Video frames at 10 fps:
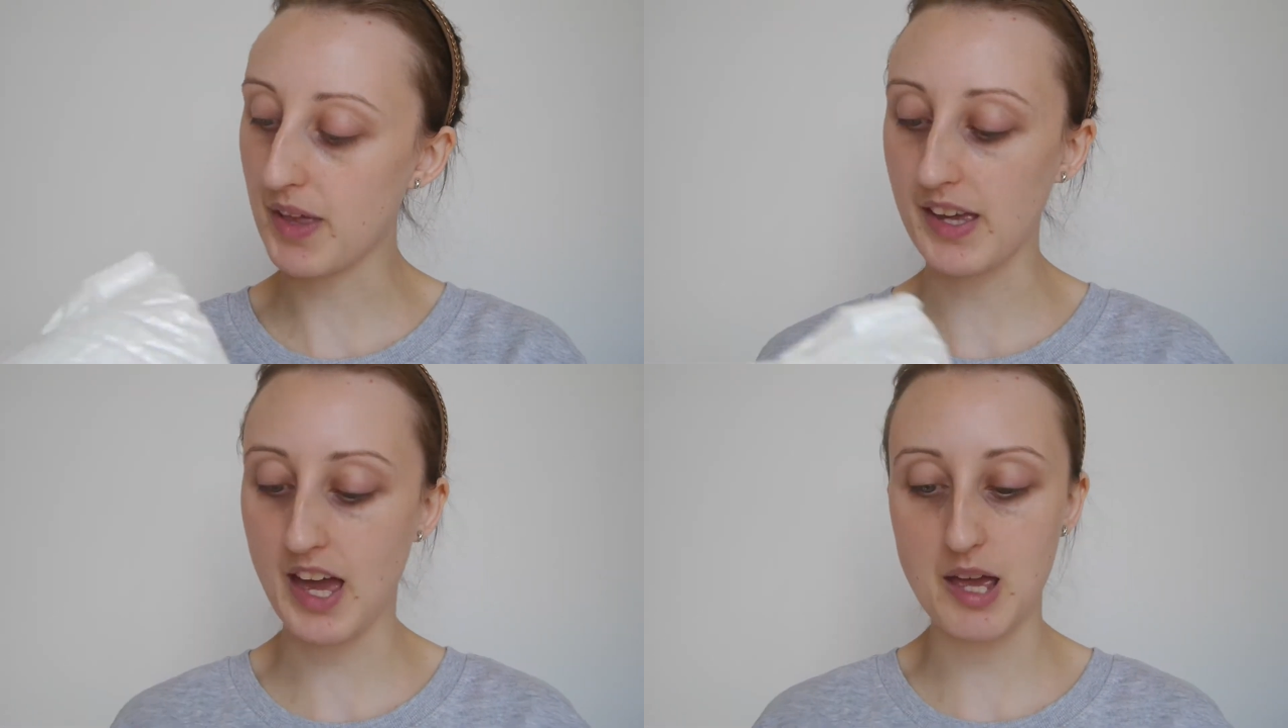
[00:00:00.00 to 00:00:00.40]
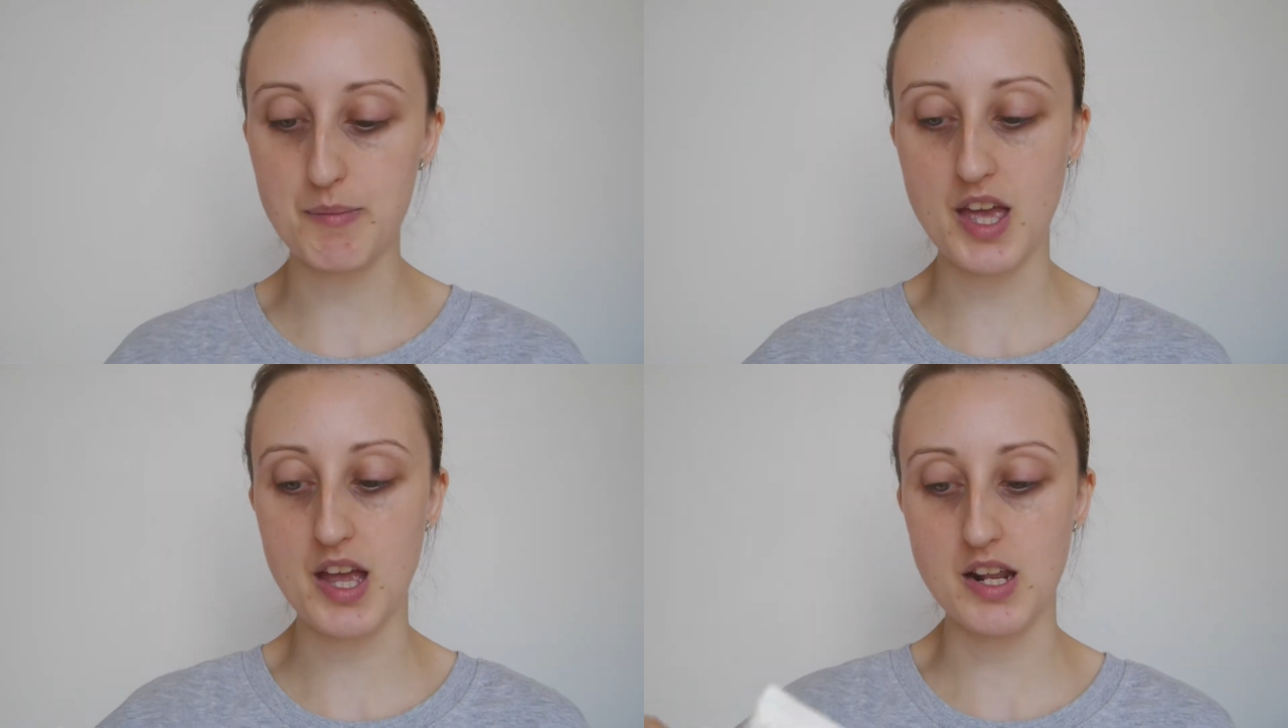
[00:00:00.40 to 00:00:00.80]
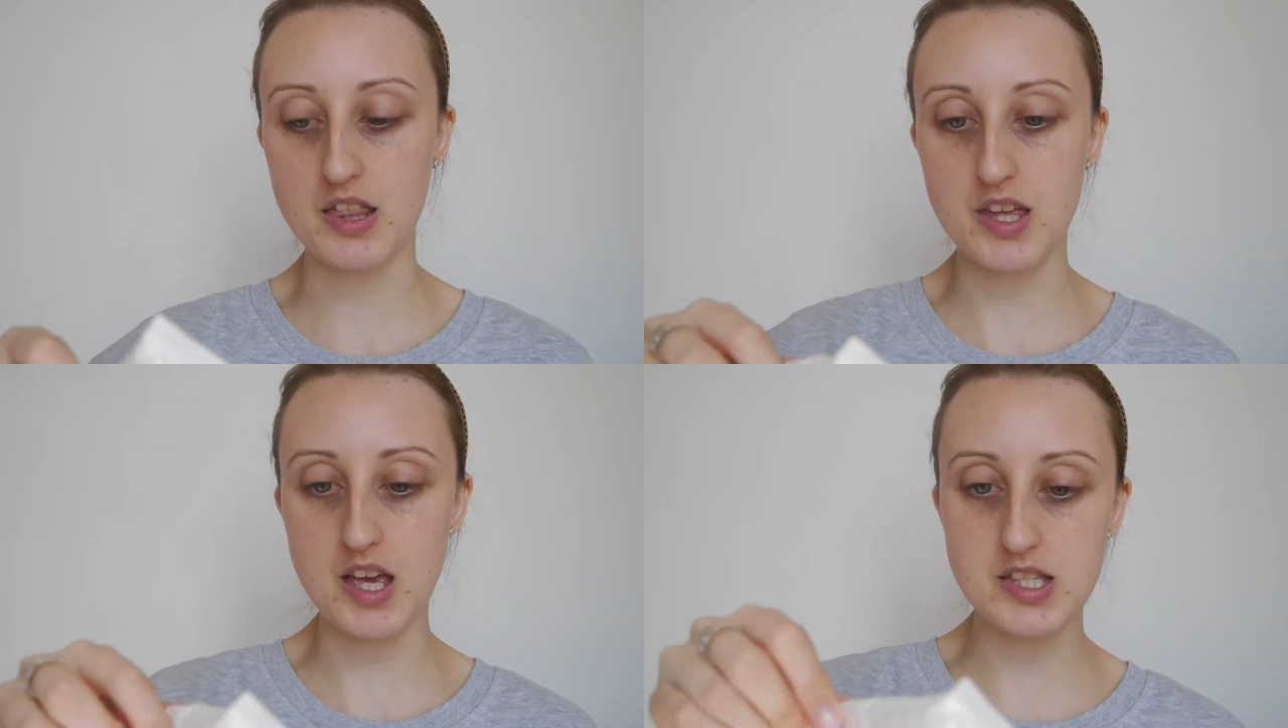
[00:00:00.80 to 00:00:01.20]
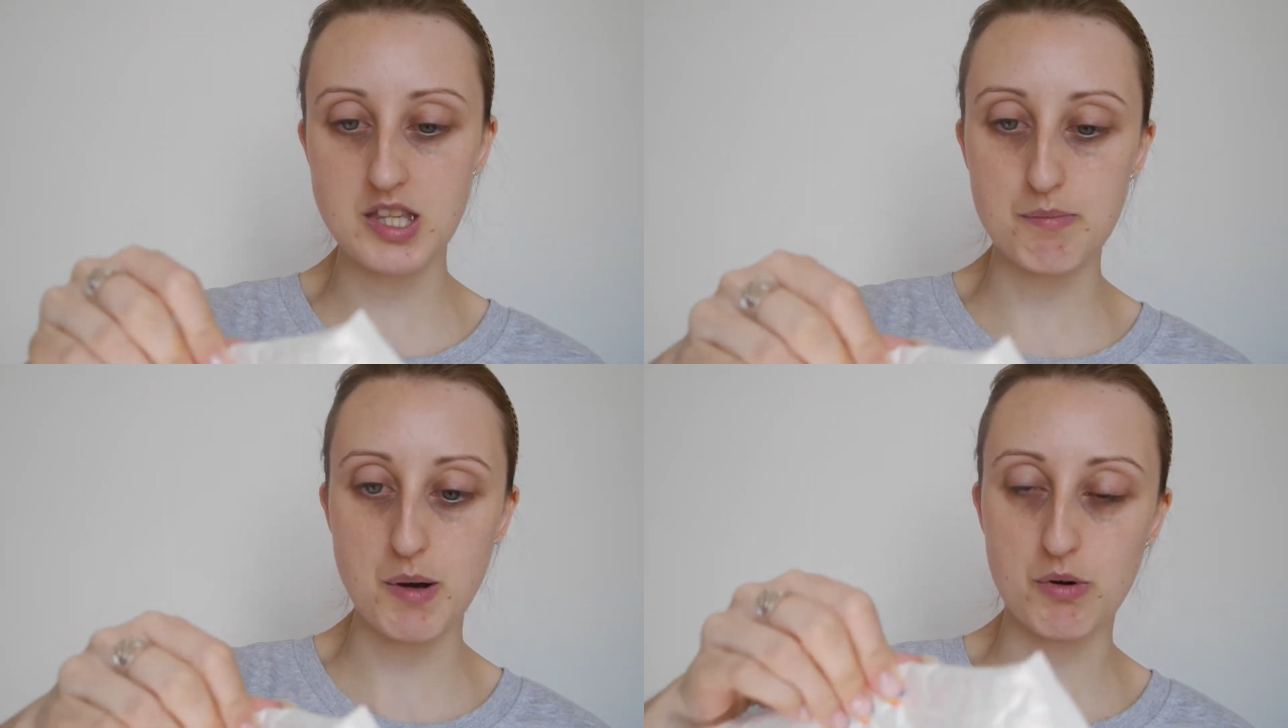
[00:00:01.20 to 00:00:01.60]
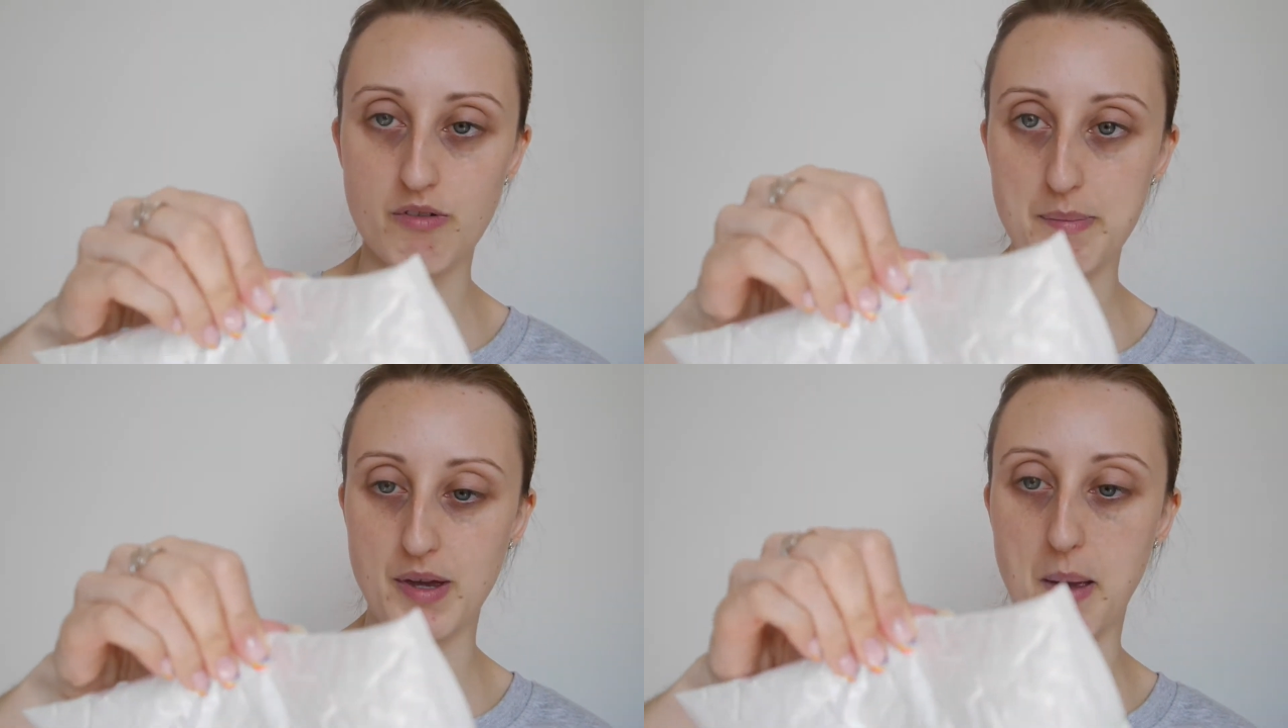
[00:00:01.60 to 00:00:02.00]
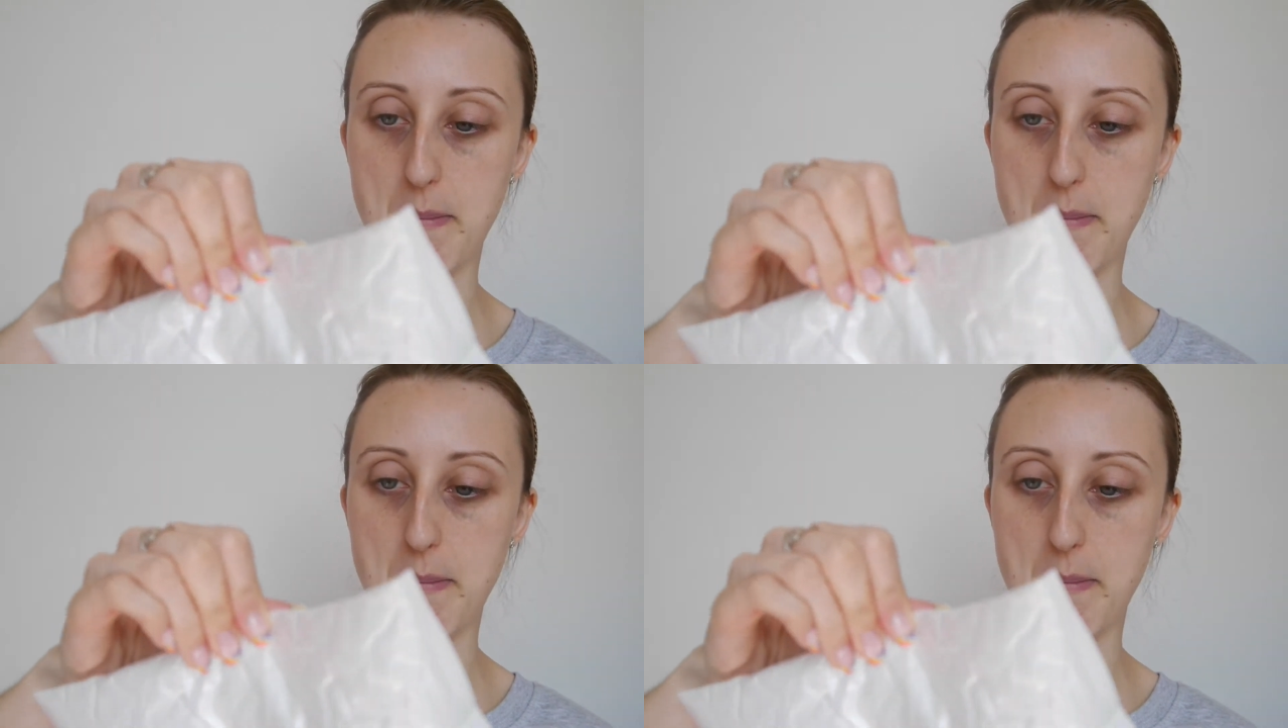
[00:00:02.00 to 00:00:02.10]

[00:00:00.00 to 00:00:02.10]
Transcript: they came in this bubble wrappy